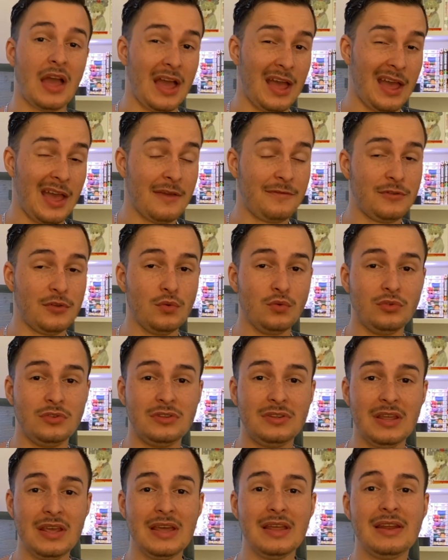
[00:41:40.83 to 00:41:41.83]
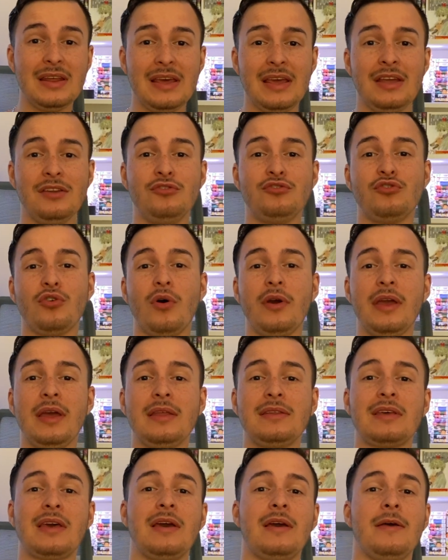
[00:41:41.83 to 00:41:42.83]
If you did enjoy
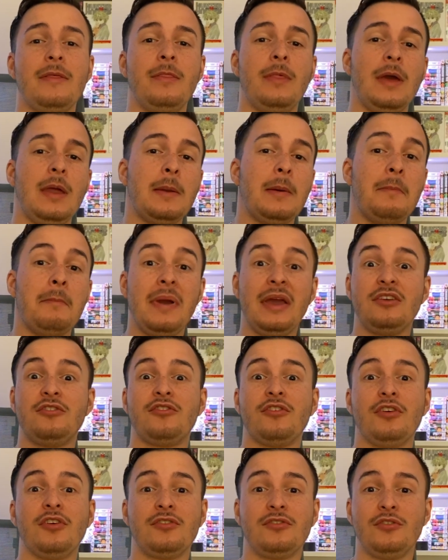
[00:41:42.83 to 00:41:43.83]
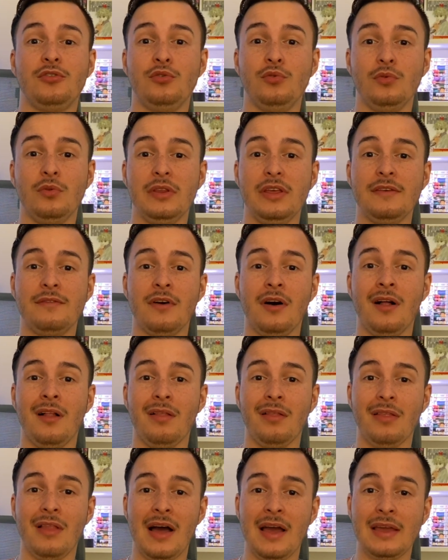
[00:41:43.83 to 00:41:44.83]
it, then make sure to leave a
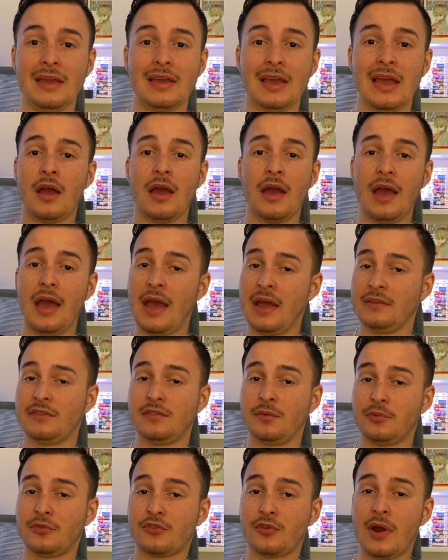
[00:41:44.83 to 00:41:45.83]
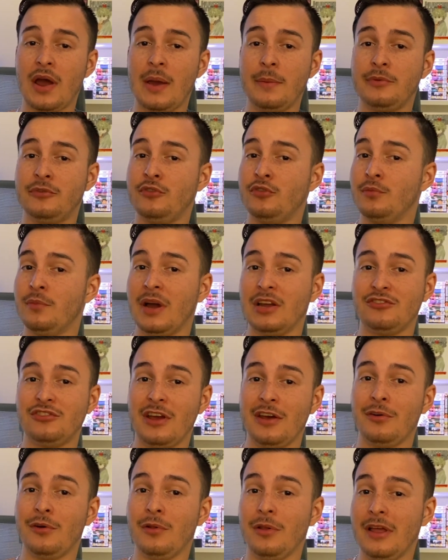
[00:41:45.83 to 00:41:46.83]
like and subscribe to my
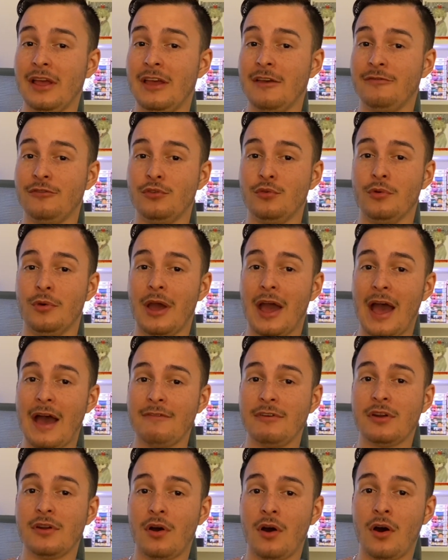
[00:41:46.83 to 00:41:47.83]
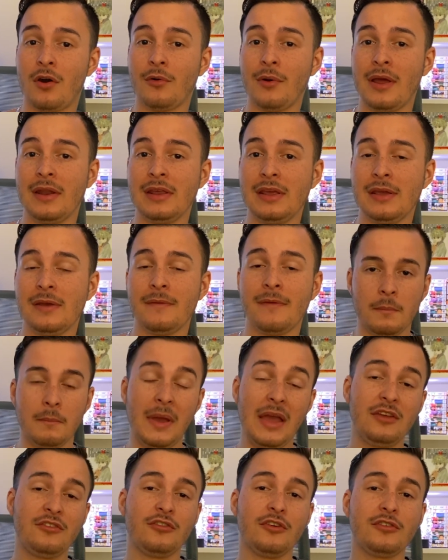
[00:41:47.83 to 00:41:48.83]
channel if you haven't already.
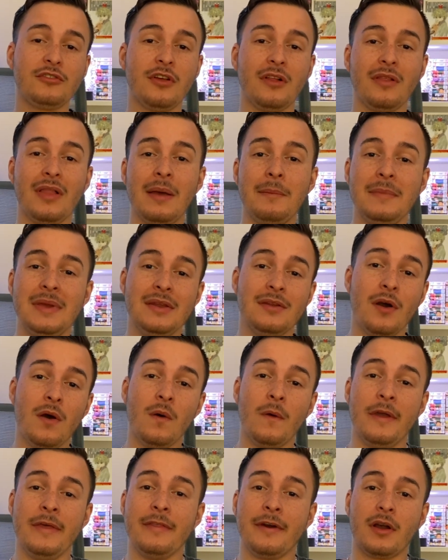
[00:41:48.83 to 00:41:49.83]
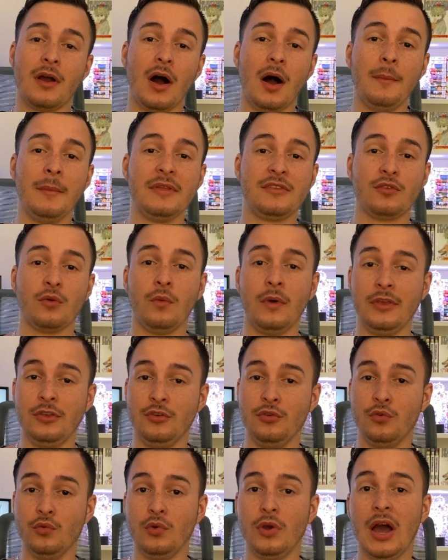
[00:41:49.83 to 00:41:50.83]
Make sure to let me know in the comments what
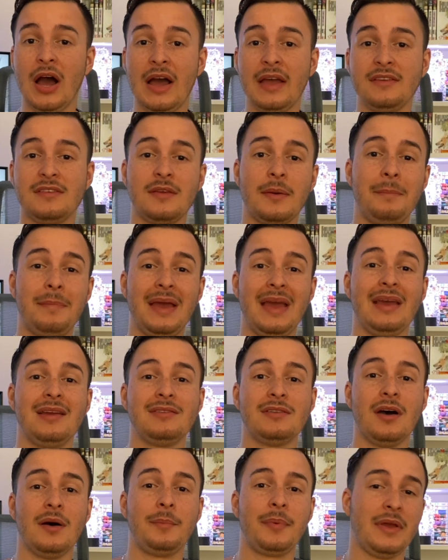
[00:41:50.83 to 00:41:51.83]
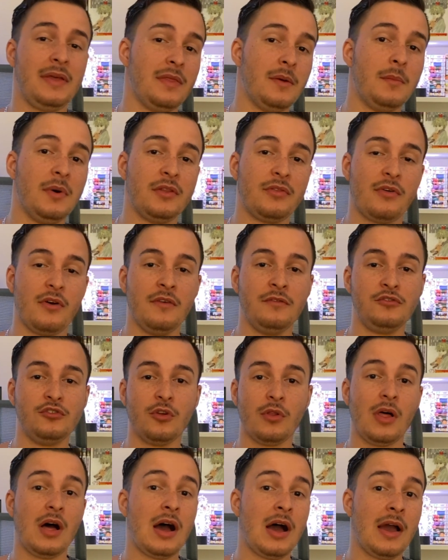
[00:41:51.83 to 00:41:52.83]
you guys picked up in the month of
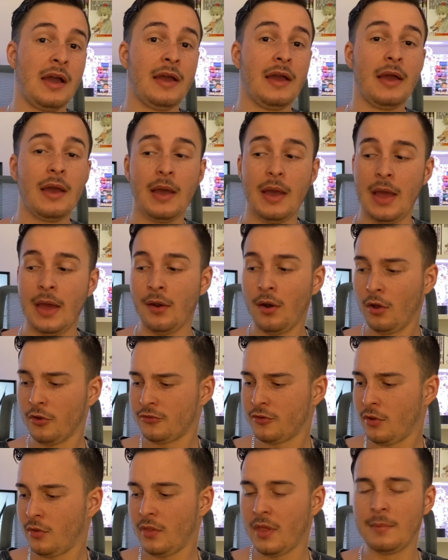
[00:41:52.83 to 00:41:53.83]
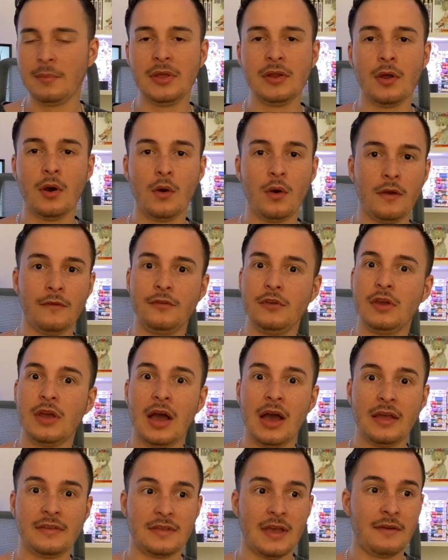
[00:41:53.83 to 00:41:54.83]
July, and also let me know if you
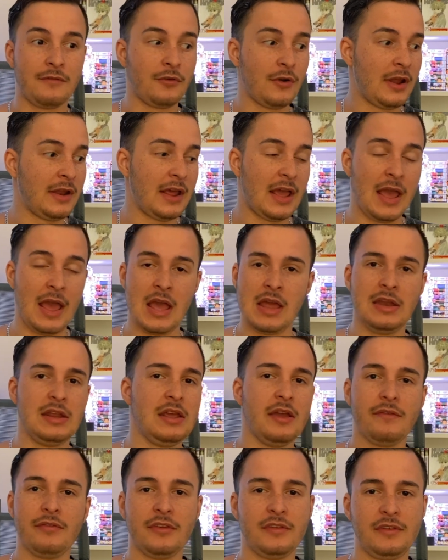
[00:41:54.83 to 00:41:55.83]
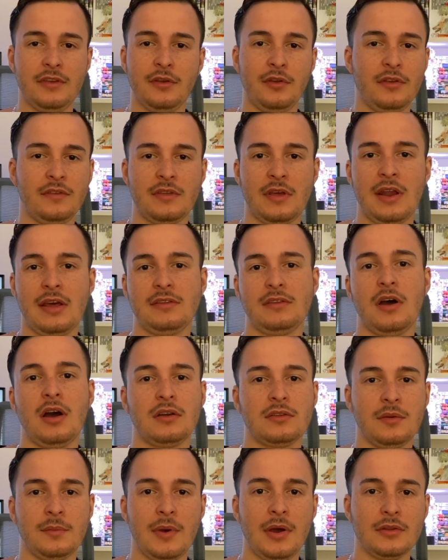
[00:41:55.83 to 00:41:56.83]
guys have read any of the series that I
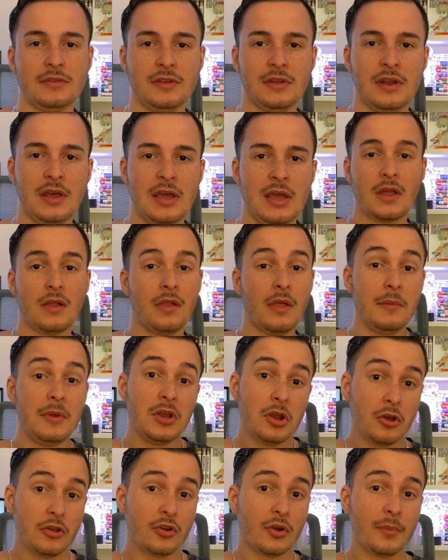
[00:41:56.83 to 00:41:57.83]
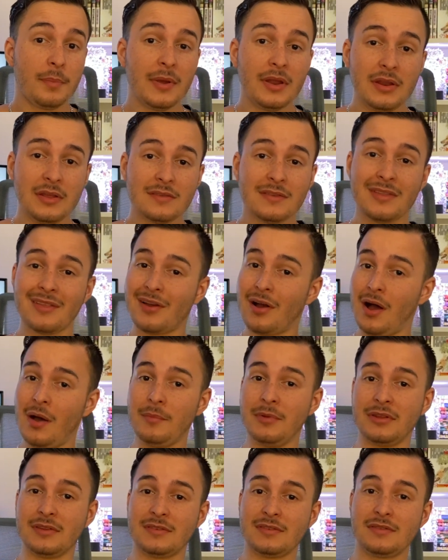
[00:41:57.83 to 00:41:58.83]
talked about today. Let me know your opinions in the
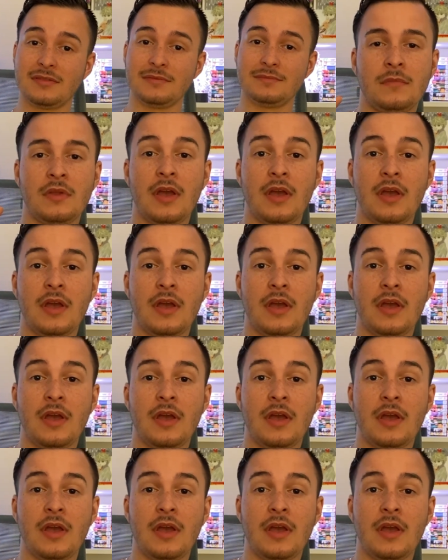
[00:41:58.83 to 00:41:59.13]
comments.